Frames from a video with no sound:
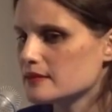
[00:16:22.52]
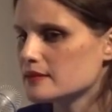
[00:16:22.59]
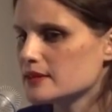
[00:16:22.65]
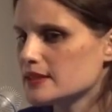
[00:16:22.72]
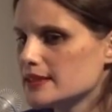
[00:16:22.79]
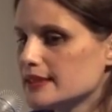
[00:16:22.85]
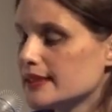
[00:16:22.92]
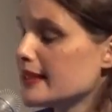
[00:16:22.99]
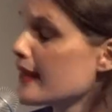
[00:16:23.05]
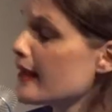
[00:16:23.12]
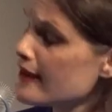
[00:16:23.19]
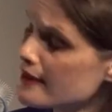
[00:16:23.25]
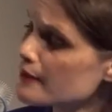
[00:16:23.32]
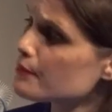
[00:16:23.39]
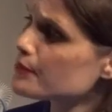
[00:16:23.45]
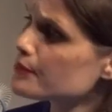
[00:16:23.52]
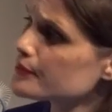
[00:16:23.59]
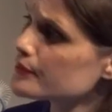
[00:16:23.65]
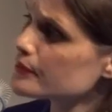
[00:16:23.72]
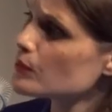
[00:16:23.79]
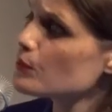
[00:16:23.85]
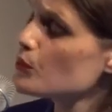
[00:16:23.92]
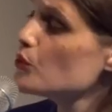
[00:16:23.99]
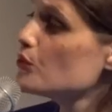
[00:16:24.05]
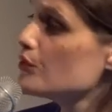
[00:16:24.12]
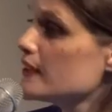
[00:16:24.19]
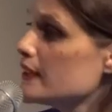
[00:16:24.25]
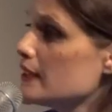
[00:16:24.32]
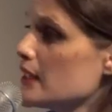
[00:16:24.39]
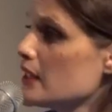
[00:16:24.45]
Did it help the
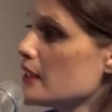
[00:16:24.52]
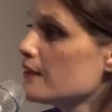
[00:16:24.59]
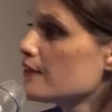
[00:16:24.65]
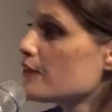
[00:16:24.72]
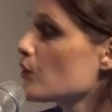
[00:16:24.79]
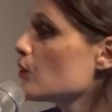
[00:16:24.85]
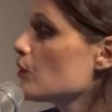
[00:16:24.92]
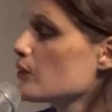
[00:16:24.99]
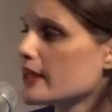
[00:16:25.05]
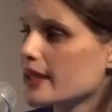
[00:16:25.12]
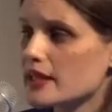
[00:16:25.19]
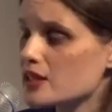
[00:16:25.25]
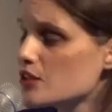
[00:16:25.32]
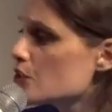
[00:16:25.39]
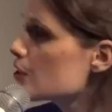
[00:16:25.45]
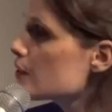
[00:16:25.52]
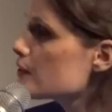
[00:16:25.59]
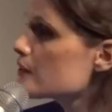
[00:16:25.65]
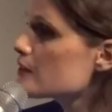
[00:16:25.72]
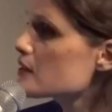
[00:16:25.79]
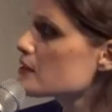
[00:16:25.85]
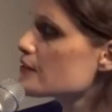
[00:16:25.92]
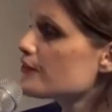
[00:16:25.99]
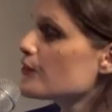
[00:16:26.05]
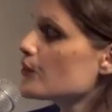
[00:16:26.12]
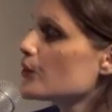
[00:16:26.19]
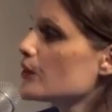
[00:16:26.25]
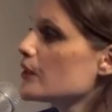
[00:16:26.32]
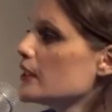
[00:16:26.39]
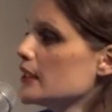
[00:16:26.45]
movie for locations,
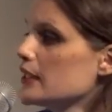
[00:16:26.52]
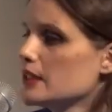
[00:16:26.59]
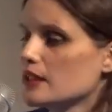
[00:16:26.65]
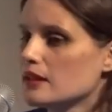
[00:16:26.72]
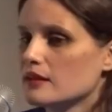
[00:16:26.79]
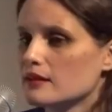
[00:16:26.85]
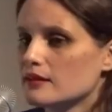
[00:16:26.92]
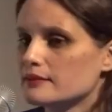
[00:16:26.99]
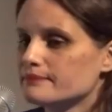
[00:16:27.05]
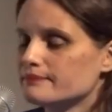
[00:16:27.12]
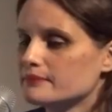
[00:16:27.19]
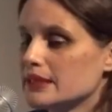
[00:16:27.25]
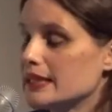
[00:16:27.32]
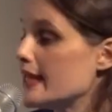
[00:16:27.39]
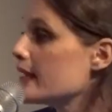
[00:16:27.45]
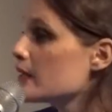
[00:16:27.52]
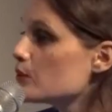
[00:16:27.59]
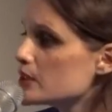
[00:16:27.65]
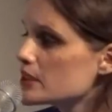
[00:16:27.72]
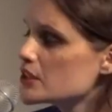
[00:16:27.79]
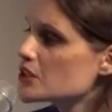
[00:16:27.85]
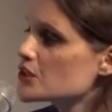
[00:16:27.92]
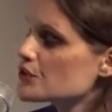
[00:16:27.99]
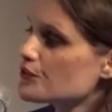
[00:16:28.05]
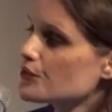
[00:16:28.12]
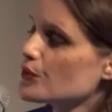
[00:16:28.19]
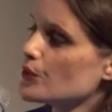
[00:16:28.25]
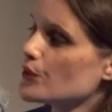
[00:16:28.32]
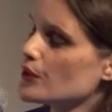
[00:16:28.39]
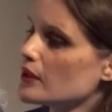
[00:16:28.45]
for language,
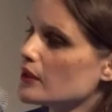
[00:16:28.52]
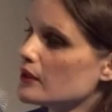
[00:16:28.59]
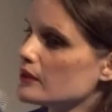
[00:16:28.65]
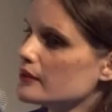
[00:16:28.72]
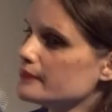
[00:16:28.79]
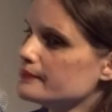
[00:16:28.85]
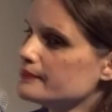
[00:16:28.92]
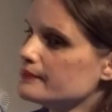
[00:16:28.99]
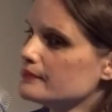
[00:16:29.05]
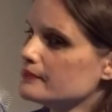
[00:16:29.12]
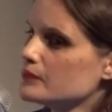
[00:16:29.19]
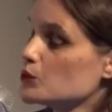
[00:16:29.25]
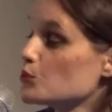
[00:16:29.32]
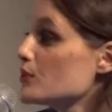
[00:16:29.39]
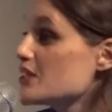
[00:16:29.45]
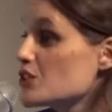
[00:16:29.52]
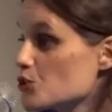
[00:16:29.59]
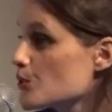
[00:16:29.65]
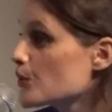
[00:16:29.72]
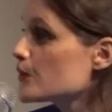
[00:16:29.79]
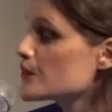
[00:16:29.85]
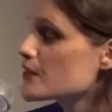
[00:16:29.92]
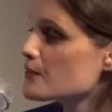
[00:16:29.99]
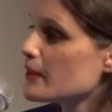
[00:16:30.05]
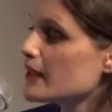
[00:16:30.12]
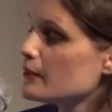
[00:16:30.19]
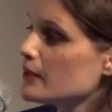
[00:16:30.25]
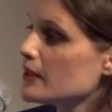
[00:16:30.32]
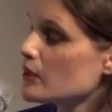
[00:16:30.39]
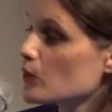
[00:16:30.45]
for rituals,
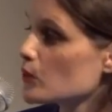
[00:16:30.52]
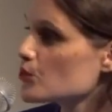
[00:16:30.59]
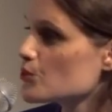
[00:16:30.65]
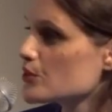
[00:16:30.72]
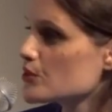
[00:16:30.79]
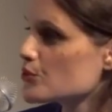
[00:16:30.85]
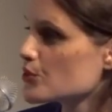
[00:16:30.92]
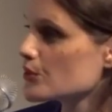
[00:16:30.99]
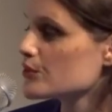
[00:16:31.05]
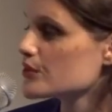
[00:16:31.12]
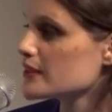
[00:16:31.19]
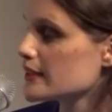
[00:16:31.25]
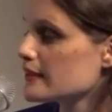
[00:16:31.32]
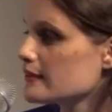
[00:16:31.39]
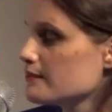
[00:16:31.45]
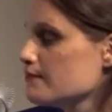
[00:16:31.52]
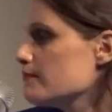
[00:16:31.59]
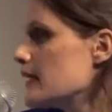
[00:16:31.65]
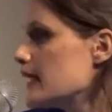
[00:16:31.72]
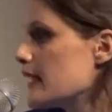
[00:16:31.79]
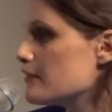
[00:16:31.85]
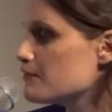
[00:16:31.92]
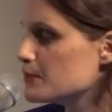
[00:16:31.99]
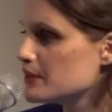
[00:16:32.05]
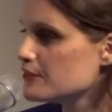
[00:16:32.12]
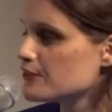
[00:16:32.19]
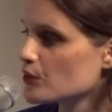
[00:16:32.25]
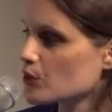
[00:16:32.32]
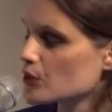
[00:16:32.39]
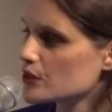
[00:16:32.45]
maybe old rituals that may have been
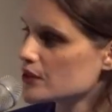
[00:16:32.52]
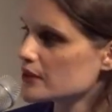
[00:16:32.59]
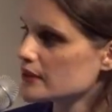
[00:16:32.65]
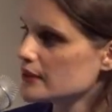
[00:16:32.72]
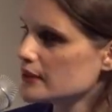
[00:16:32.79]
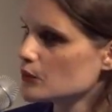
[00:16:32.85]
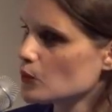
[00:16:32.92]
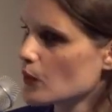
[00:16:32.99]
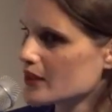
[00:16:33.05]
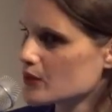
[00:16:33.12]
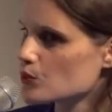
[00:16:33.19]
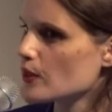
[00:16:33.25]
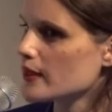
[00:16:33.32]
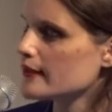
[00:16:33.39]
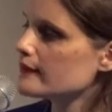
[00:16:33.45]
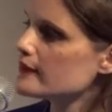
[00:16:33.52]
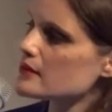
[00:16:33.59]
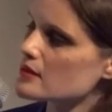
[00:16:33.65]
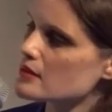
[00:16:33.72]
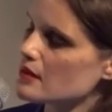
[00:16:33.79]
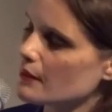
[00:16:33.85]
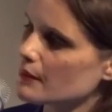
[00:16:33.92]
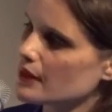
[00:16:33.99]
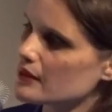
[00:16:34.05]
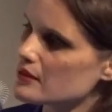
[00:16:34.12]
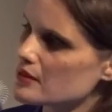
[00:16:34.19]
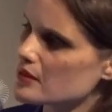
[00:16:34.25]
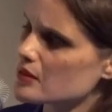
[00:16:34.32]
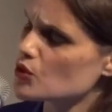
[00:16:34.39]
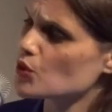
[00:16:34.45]
forgotten? In what way this Sami
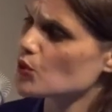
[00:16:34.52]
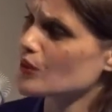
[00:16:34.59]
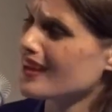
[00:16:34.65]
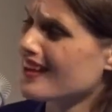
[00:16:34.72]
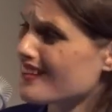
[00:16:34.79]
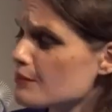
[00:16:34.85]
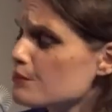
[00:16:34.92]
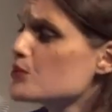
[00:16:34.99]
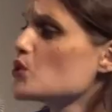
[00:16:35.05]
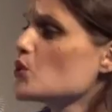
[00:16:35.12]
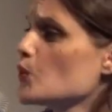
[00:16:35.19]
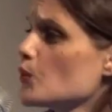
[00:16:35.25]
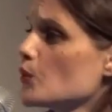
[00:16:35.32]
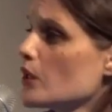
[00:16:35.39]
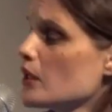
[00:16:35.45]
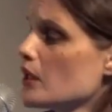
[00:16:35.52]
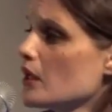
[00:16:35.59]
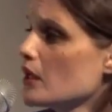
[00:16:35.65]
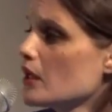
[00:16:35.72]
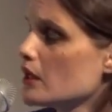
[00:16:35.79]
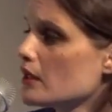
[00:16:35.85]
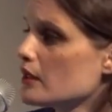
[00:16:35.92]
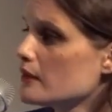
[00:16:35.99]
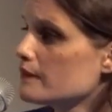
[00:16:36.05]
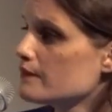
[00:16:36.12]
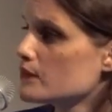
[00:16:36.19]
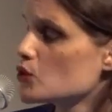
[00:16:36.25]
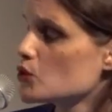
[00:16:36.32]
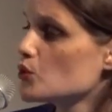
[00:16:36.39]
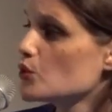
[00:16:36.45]
Institute helped you
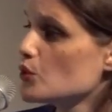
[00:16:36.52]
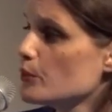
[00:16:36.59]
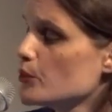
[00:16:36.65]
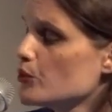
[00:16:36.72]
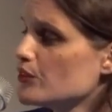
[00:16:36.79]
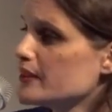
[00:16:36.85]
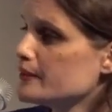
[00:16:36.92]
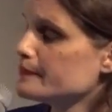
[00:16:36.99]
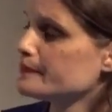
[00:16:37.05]
to do the movie?